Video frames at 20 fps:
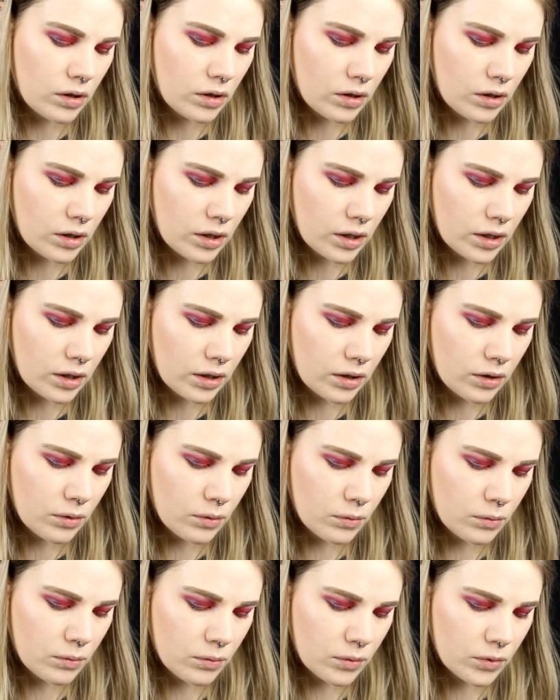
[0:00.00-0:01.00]
And I
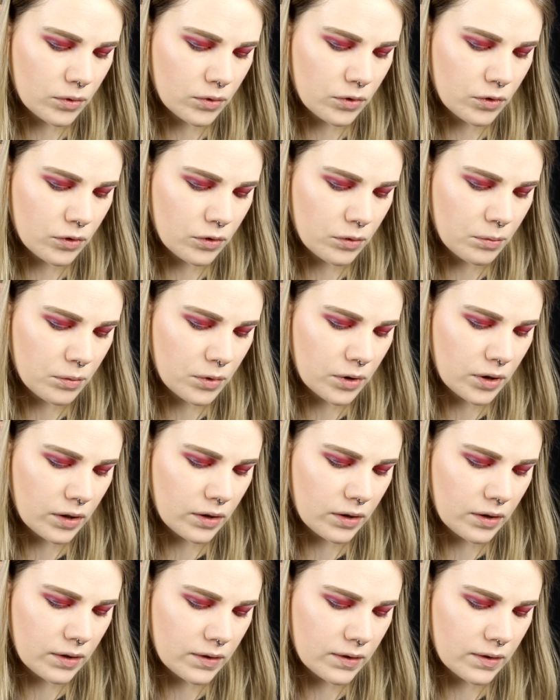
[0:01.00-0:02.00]
want to spray
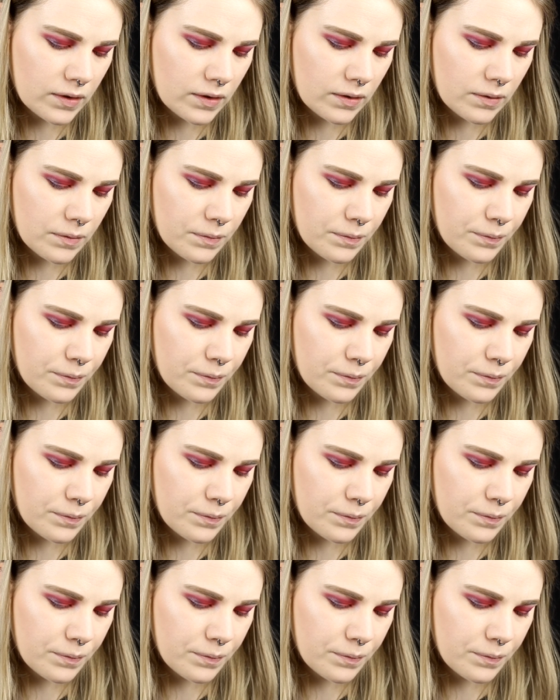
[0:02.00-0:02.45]
this.